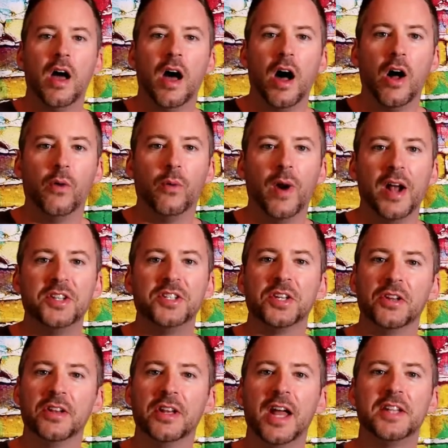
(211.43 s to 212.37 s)
All right,
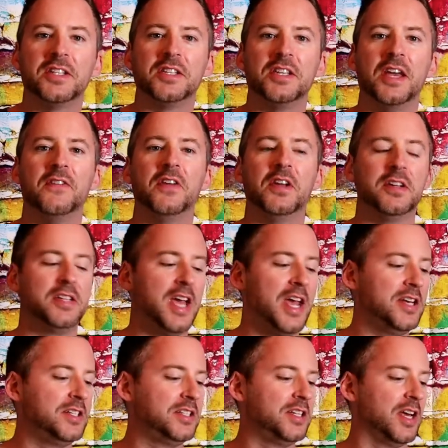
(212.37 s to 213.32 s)
so let's give it a
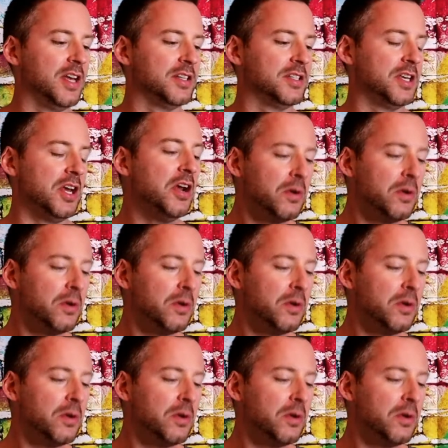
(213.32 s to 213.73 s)
taste test.